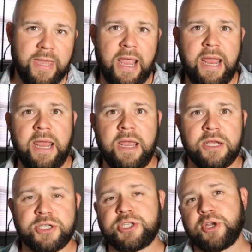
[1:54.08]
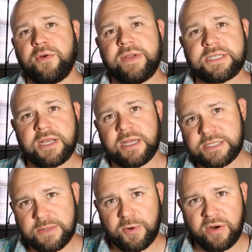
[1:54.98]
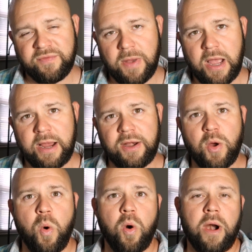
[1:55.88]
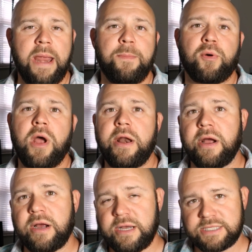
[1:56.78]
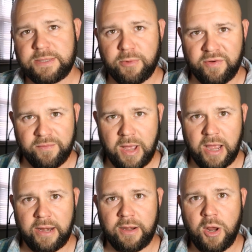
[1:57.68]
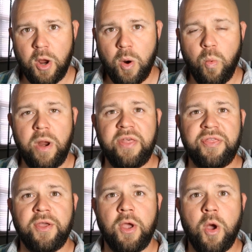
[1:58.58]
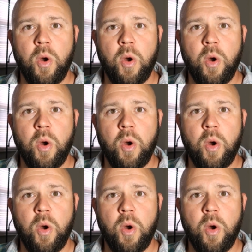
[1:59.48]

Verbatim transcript: a service customer of mine or a product customer of mine, with